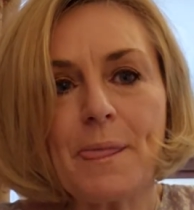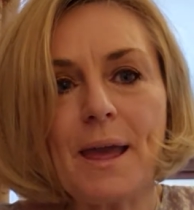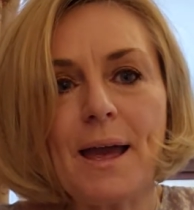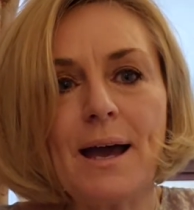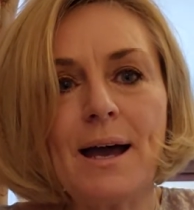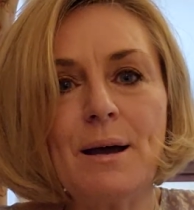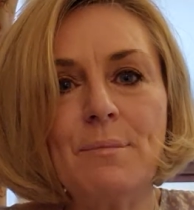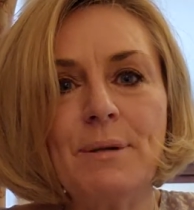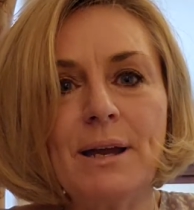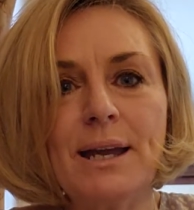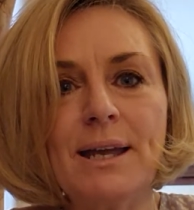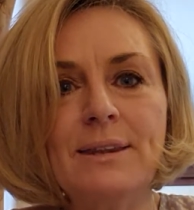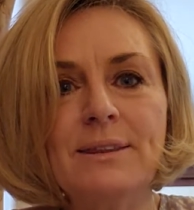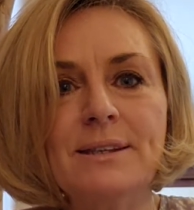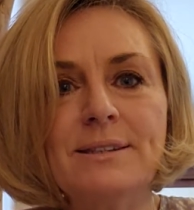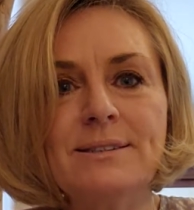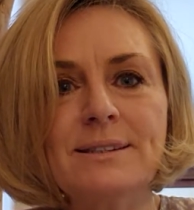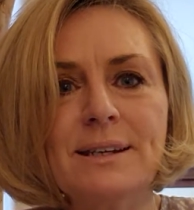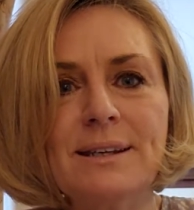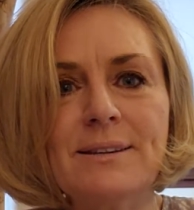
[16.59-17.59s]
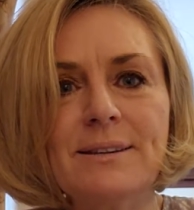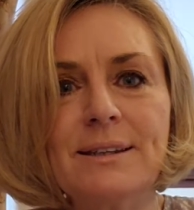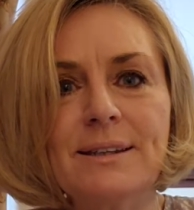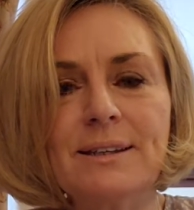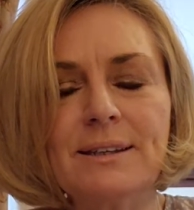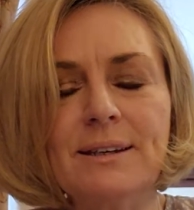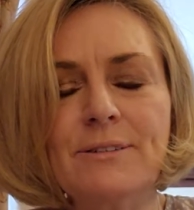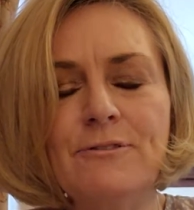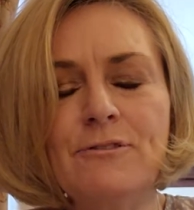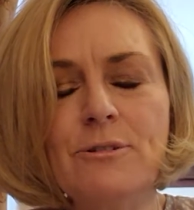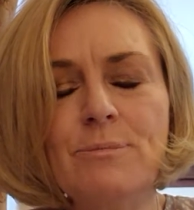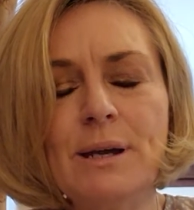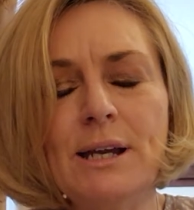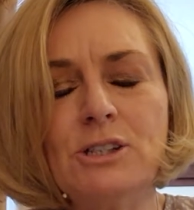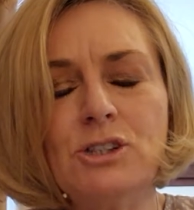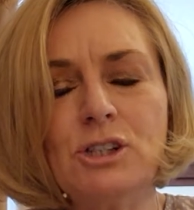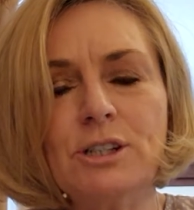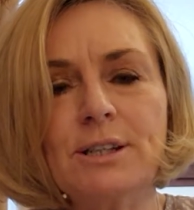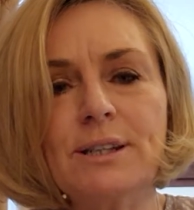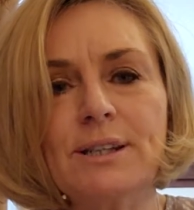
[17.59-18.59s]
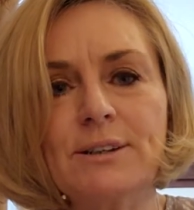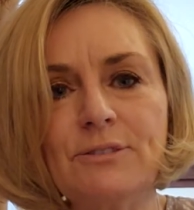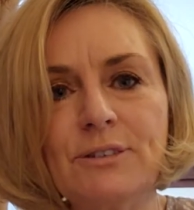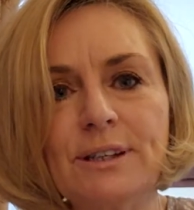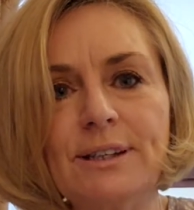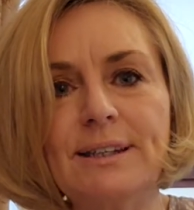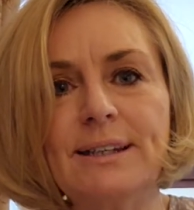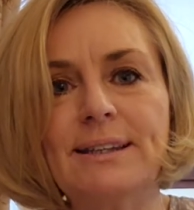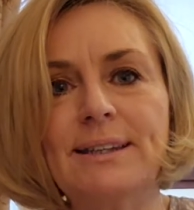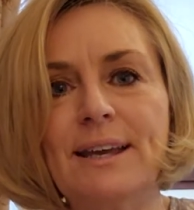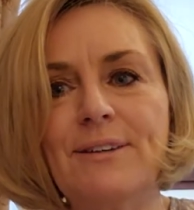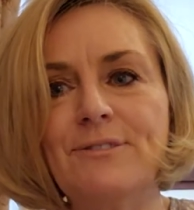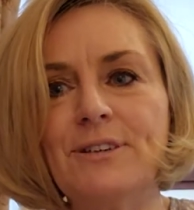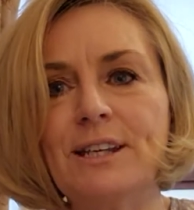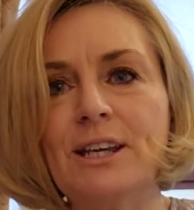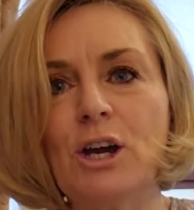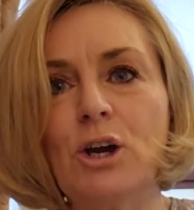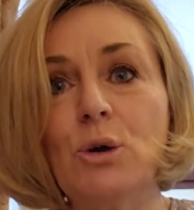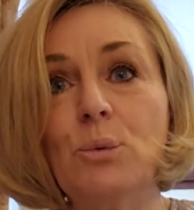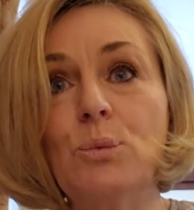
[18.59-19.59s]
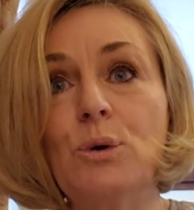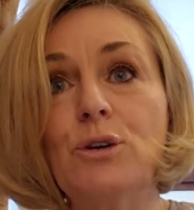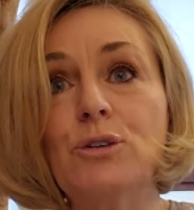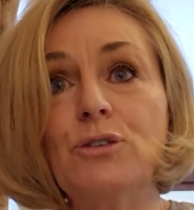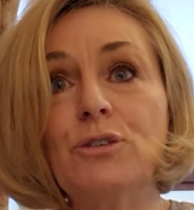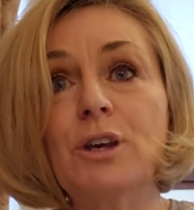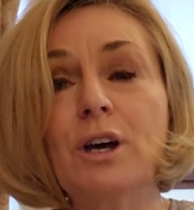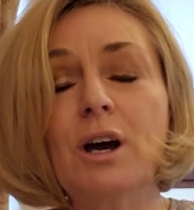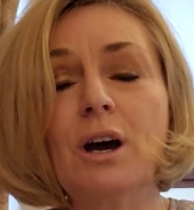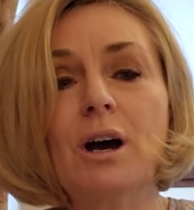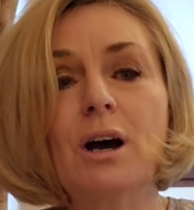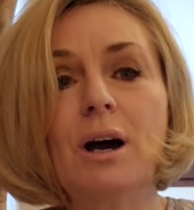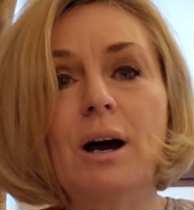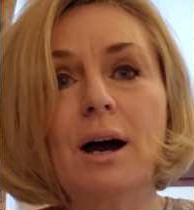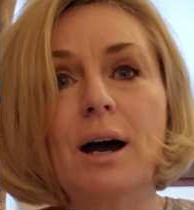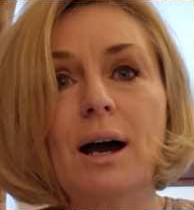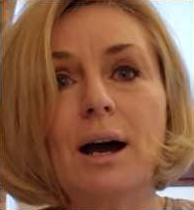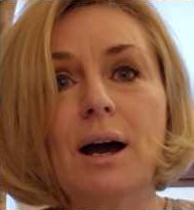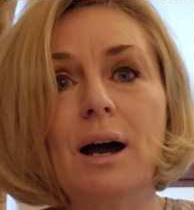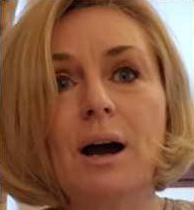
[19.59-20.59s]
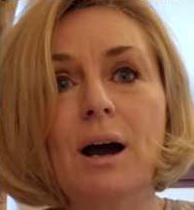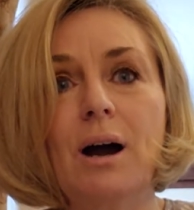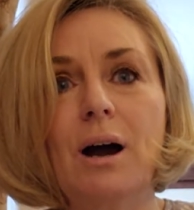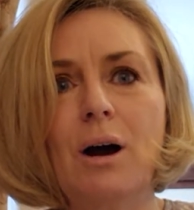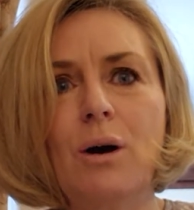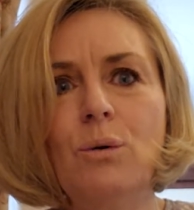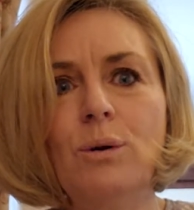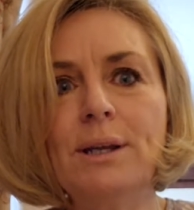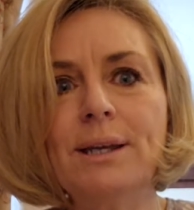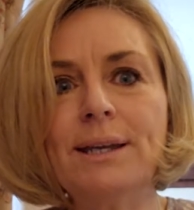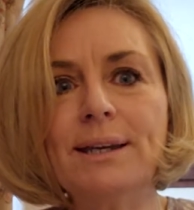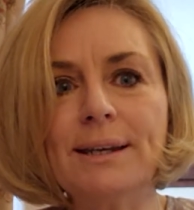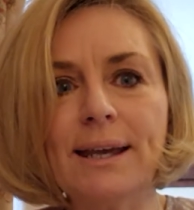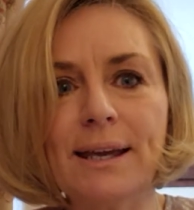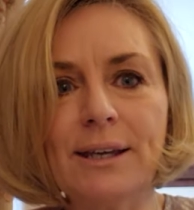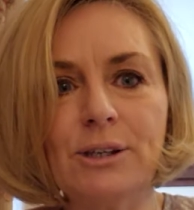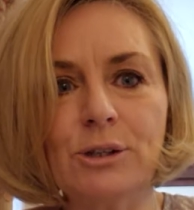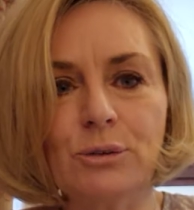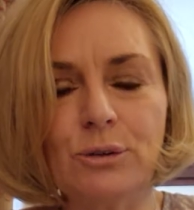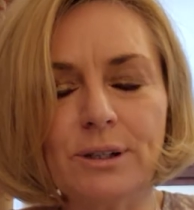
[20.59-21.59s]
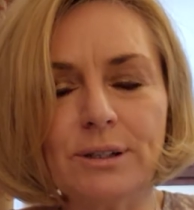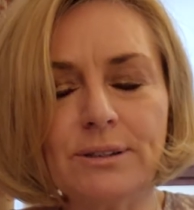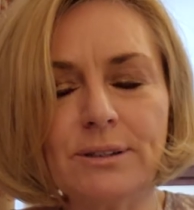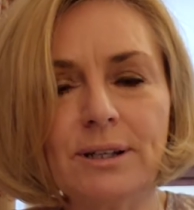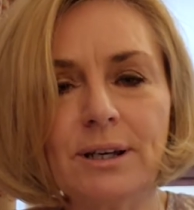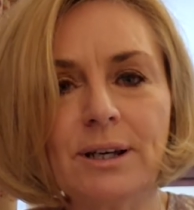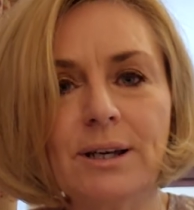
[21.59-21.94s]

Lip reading: and the information given in that video was wholly inaccurate.